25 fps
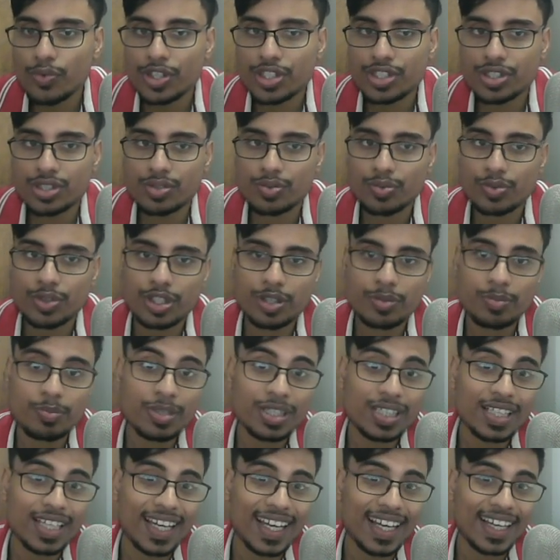which would
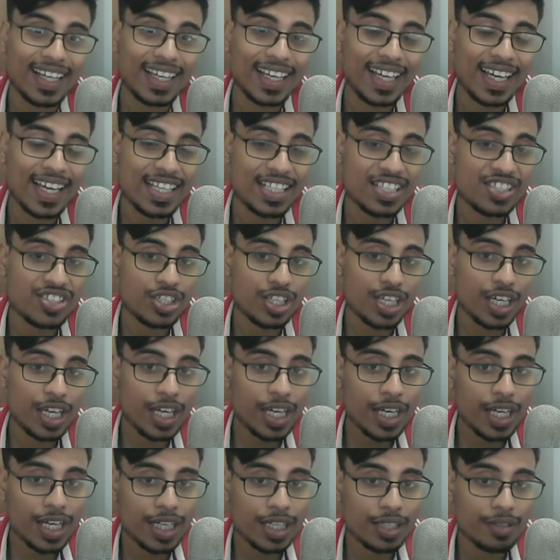be
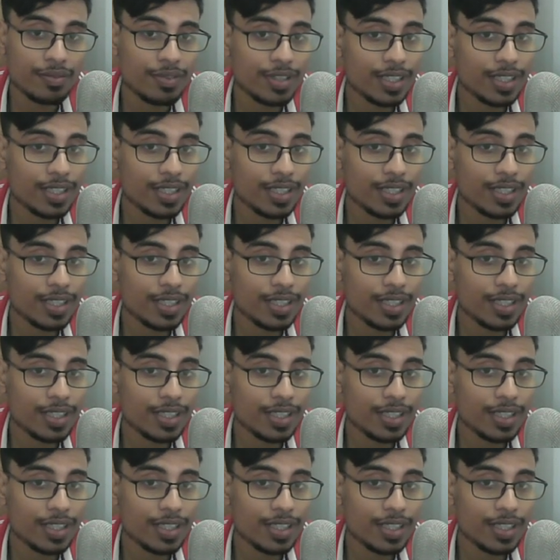h8.